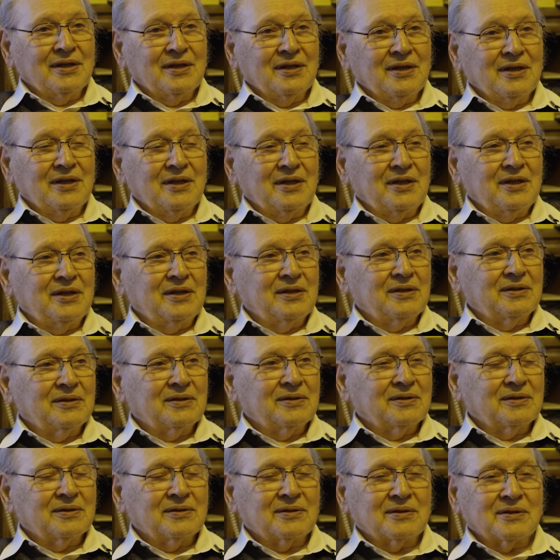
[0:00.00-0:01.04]
And he
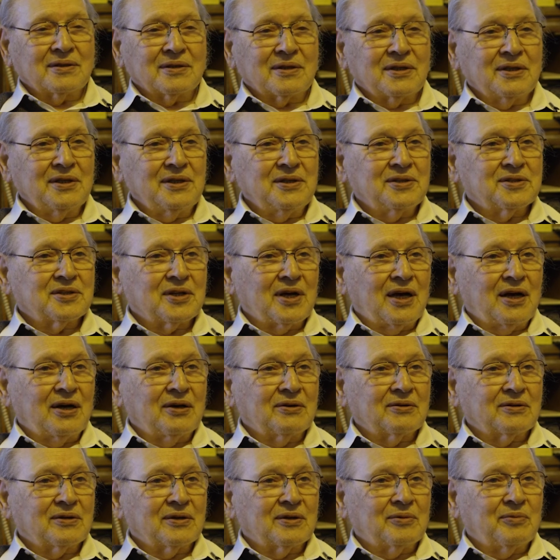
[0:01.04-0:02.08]
cleans
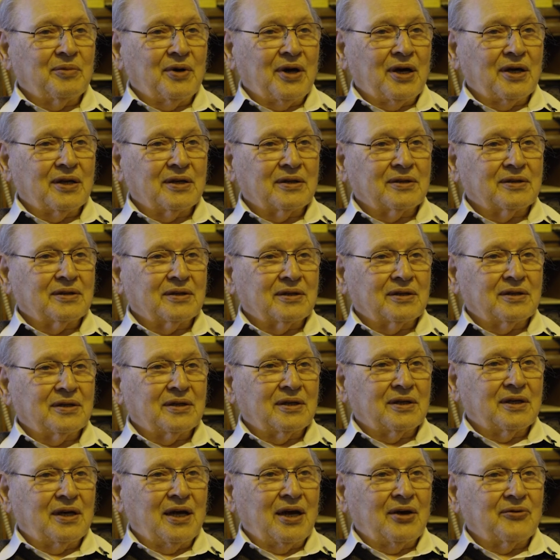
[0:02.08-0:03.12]
out about
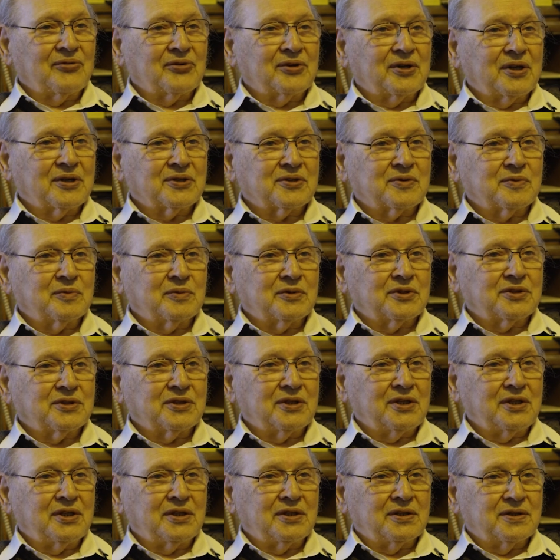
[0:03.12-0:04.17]
half a dozen
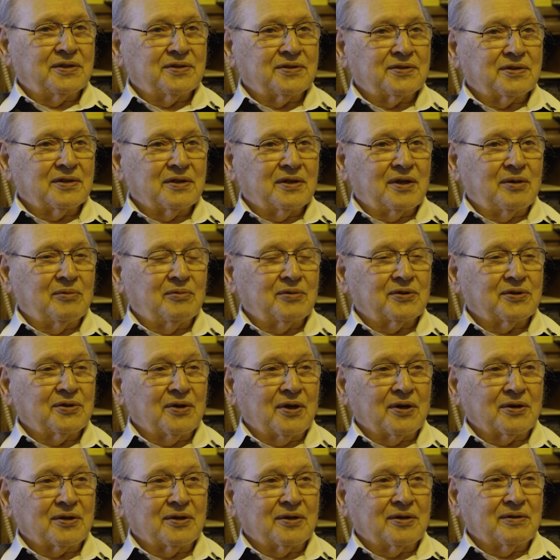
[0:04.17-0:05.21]
machines, and we're
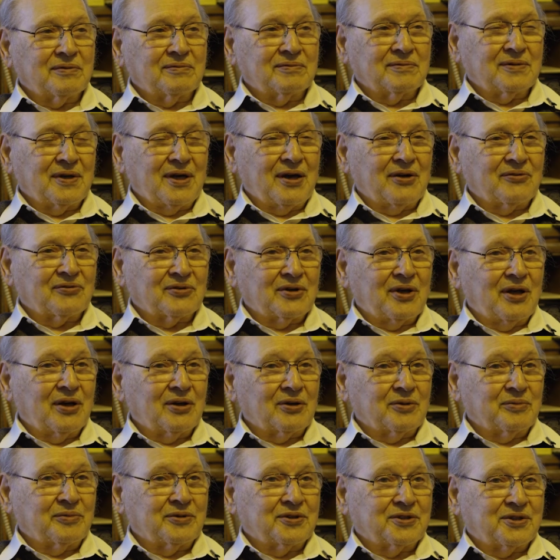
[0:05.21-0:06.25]
talking
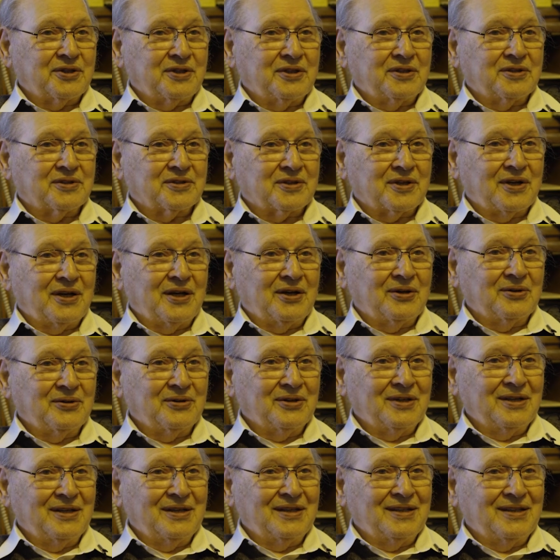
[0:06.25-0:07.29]
$50 machines now.
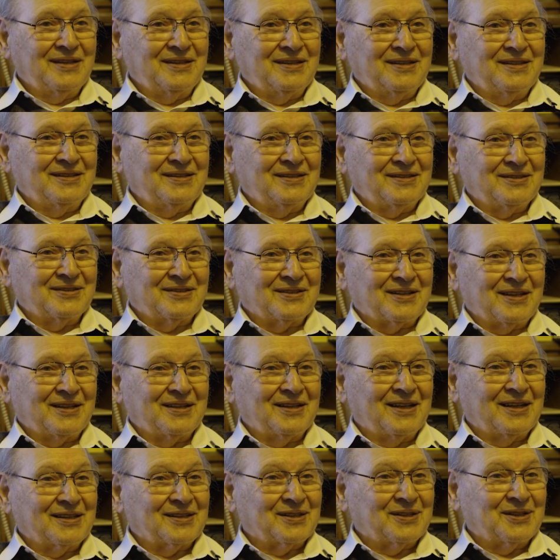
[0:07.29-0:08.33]
Okay,
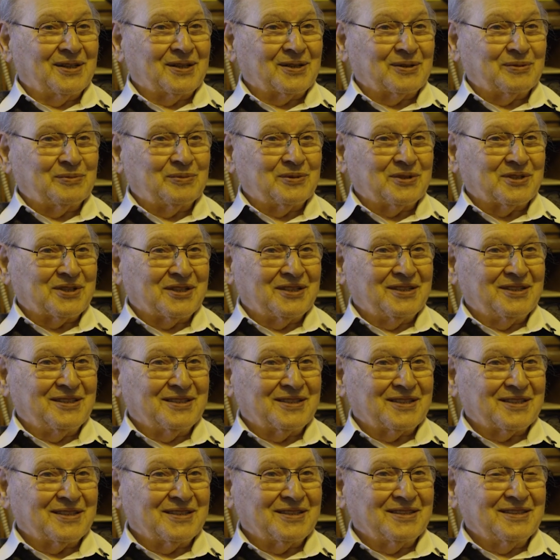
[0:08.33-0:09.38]
not the nickel
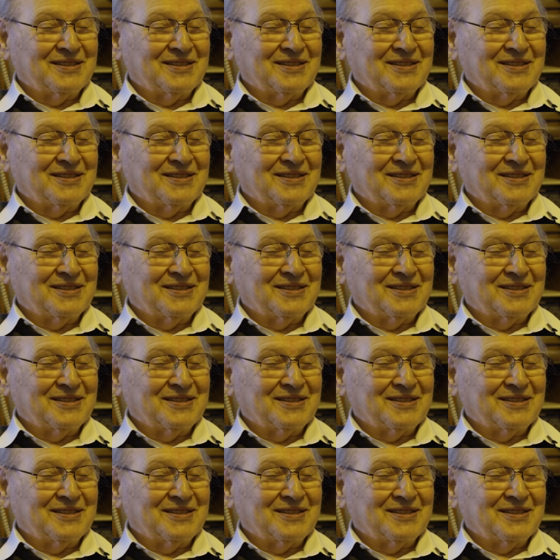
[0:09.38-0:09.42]
machines.